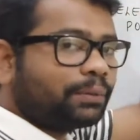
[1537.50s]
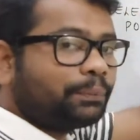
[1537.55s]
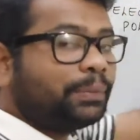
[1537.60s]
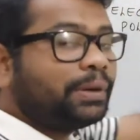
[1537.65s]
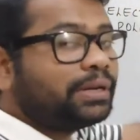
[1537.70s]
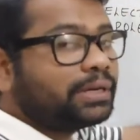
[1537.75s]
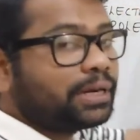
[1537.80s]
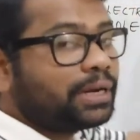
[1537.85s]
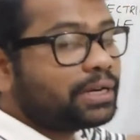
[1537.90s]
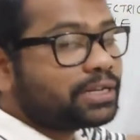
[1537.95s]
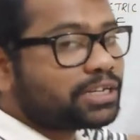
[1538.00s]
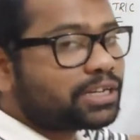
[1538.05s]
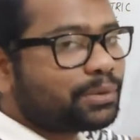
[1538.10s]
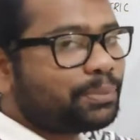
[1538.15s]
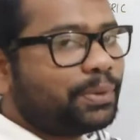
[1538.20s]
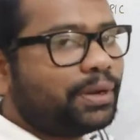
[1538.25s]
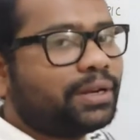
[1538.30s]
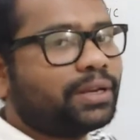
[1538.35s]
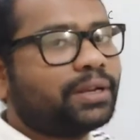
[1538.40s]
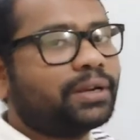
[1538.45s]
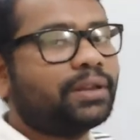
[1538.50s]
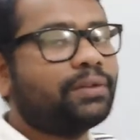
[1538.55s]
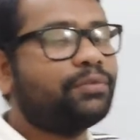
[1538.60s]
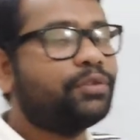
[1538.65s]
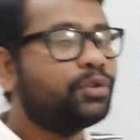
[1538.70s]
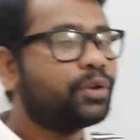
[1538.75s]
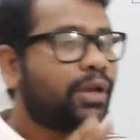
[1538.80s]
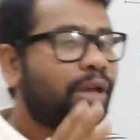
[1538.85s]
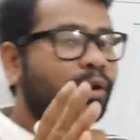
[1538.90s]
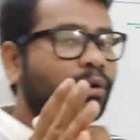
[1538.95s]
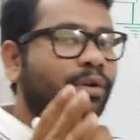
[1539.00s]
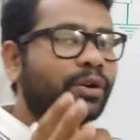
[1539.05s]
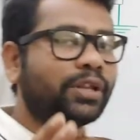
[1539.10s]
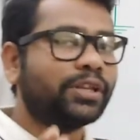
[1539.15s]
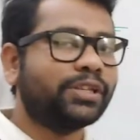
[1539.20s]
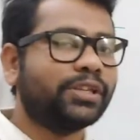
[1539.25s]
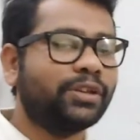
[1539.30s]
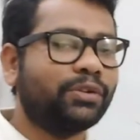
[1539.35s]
Meter, electric meter, if you can notice,